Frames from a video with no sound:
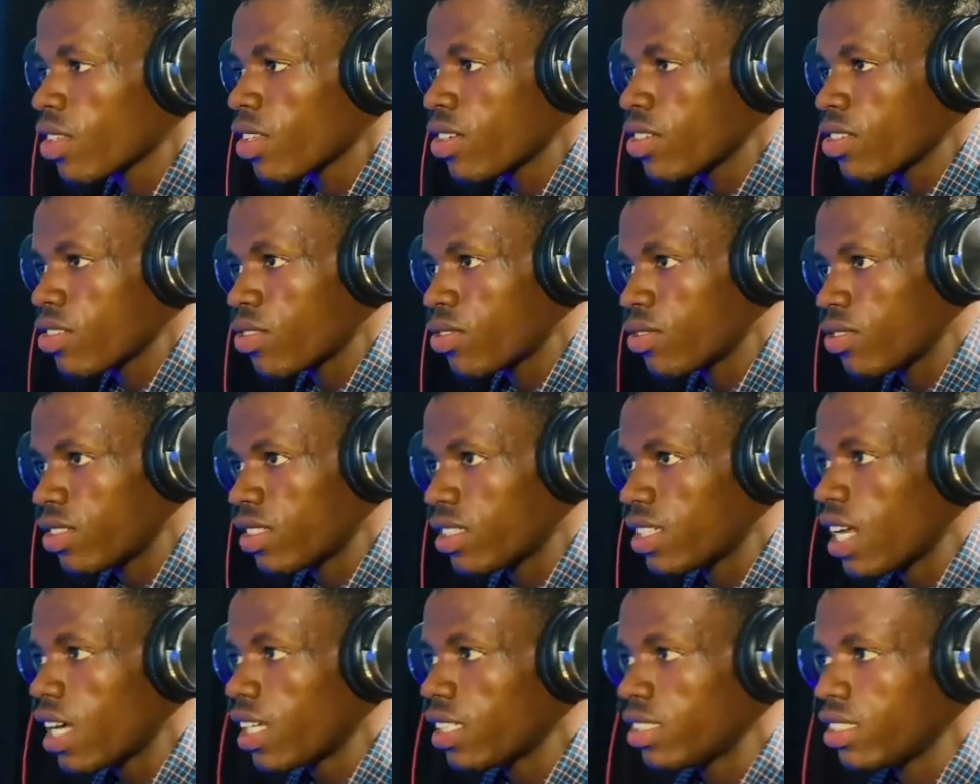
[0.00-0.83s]
So
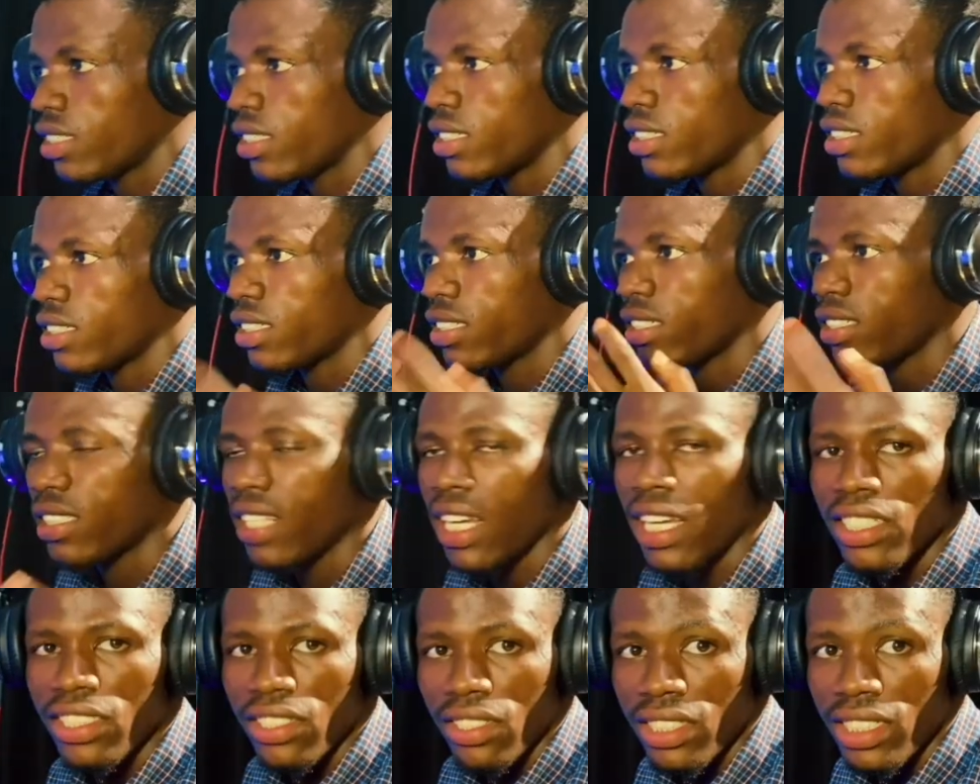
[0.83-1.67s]
that's
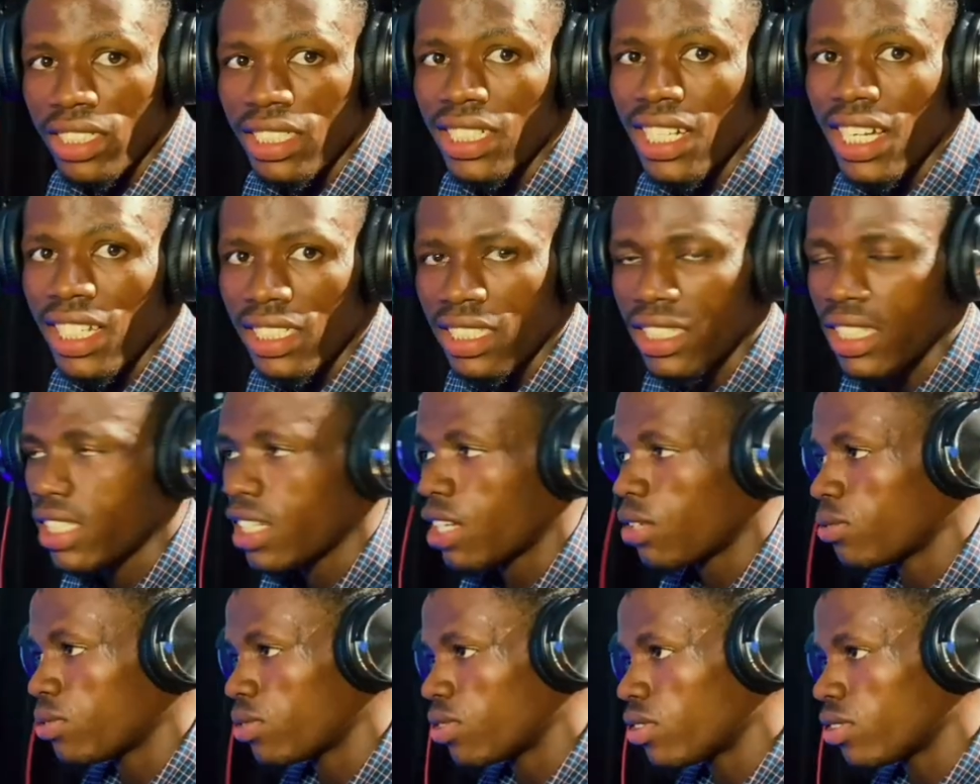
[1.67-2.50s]
the original snare
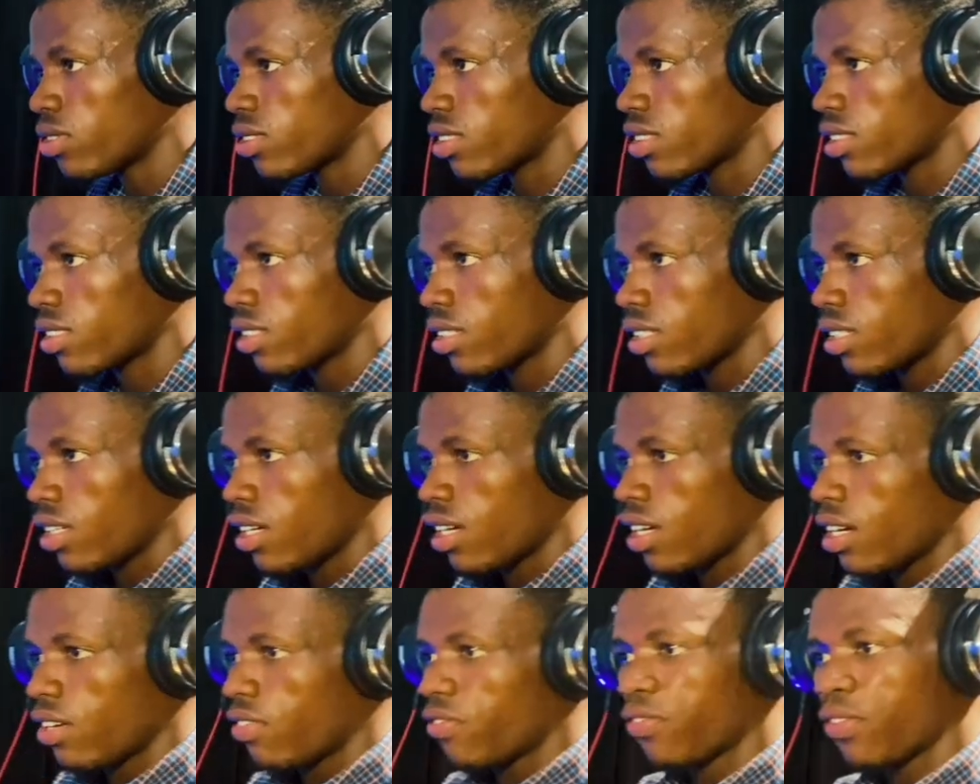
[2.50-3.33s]
that we got
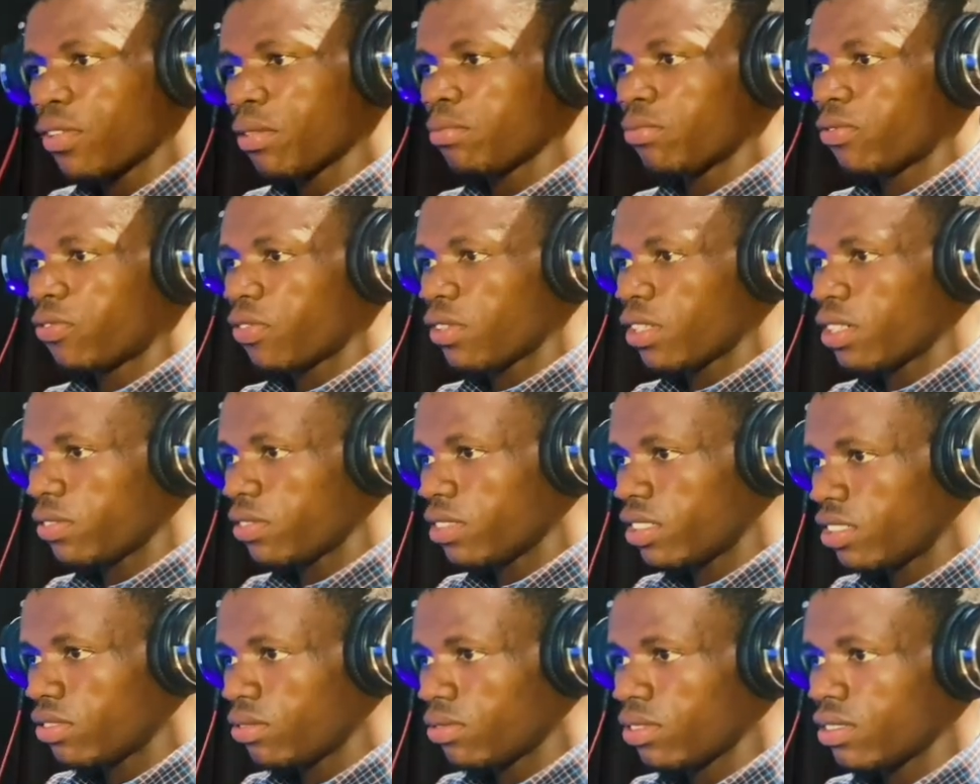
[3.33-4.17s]

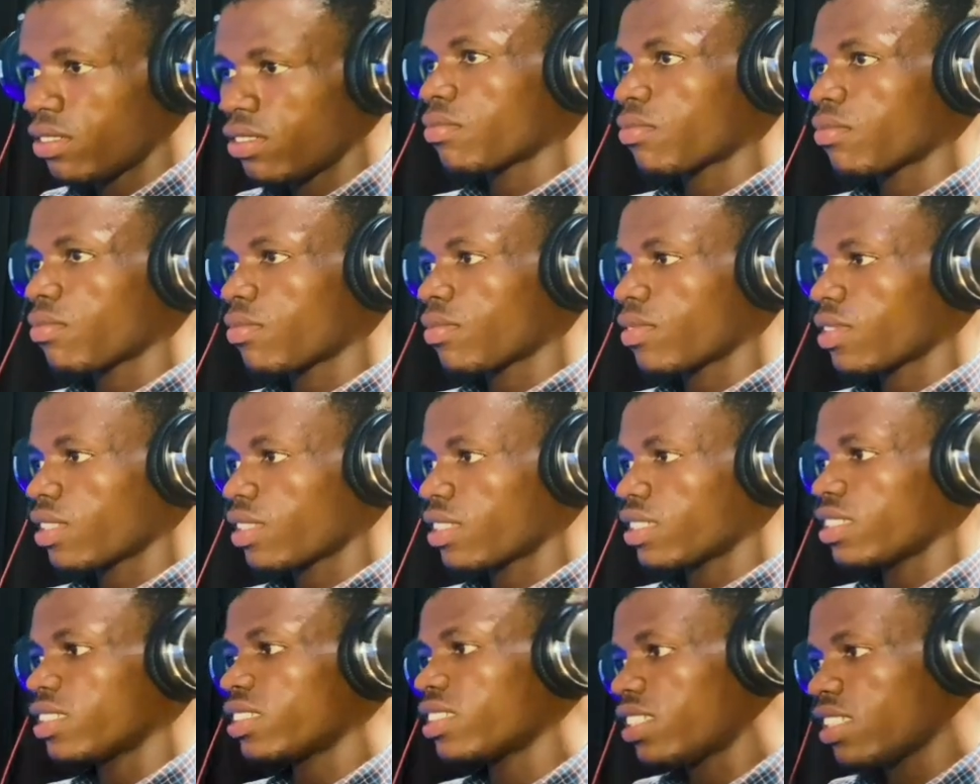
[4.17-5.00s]
from.
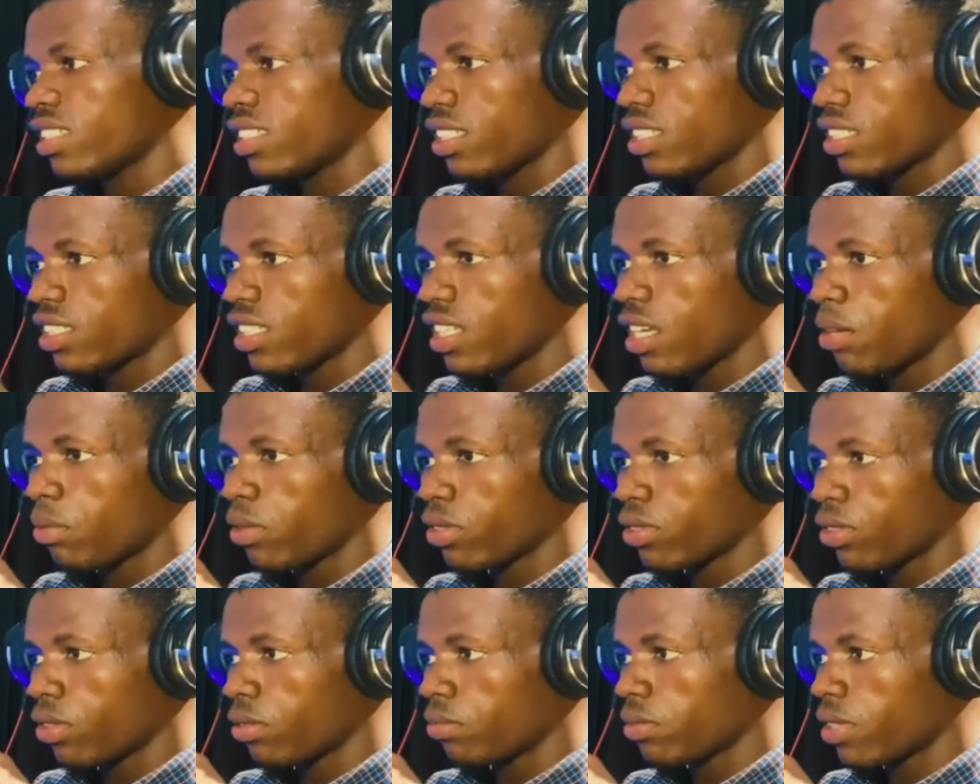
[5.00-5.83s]
This is the snare
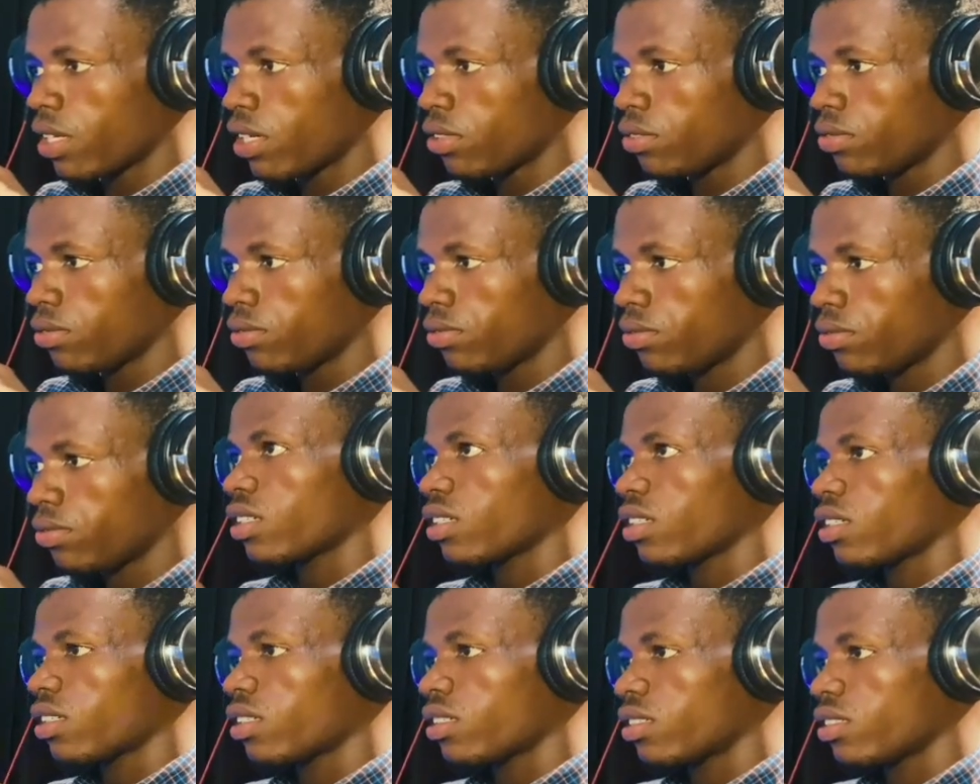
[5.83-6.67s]
bottom now.
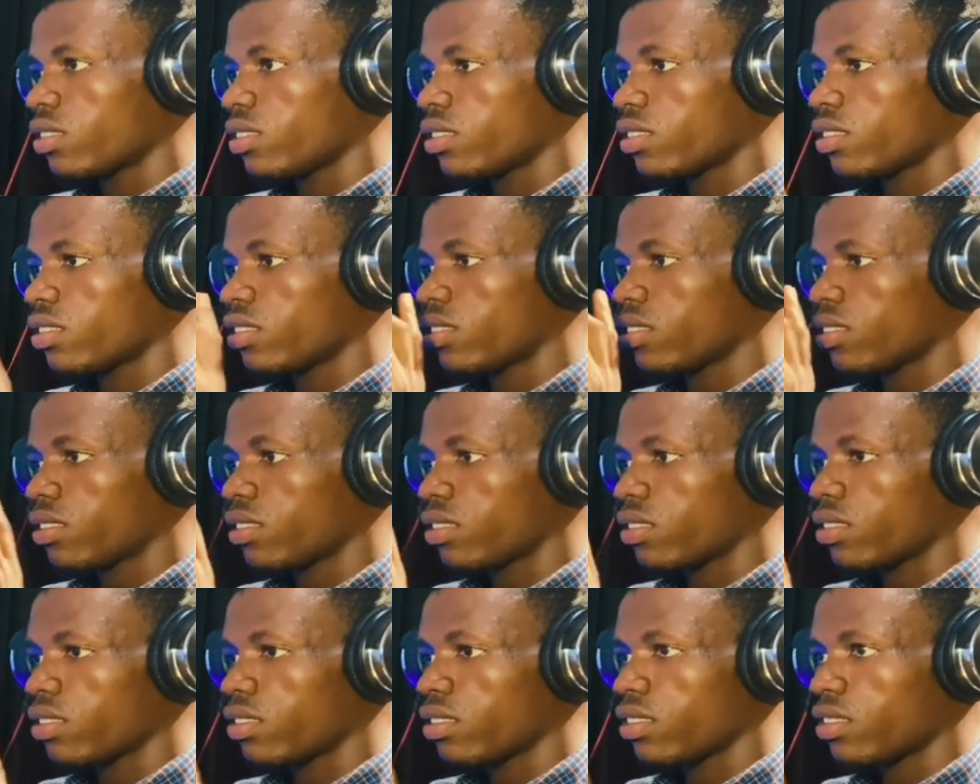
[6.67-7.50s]

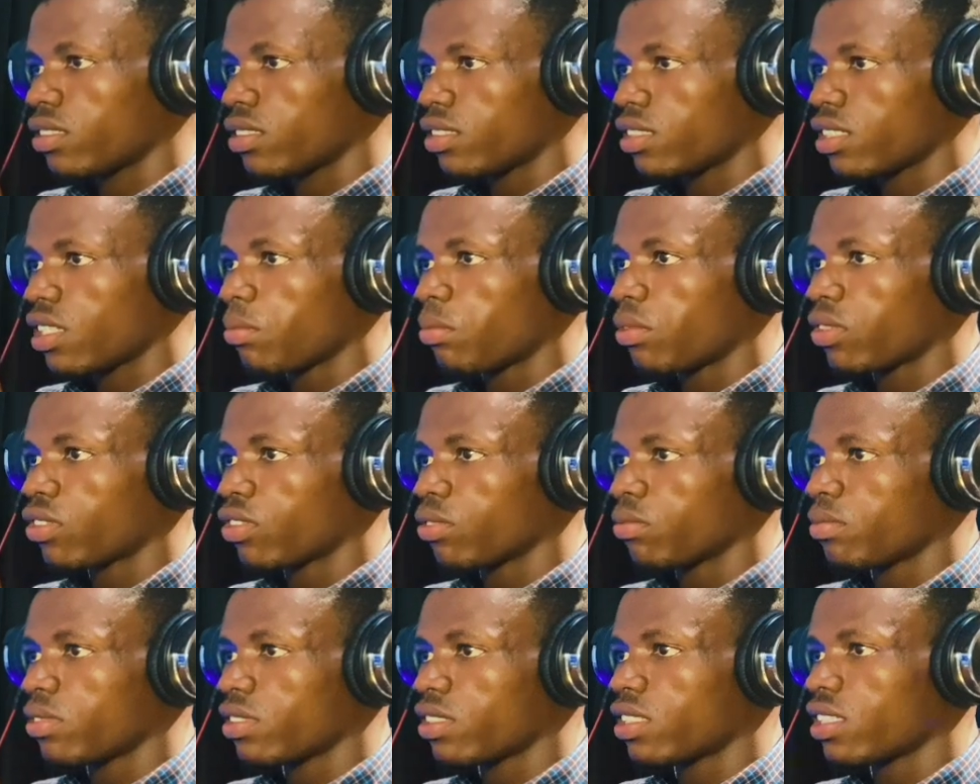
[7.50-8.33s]
The snare
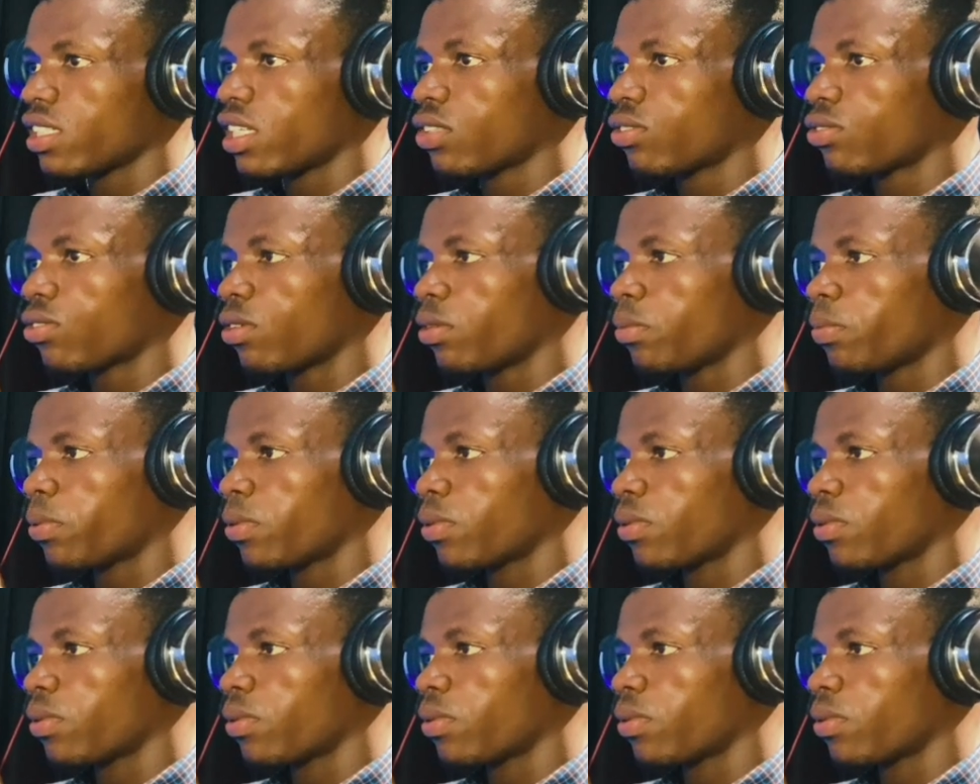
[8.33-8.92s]
bottom, the snare top.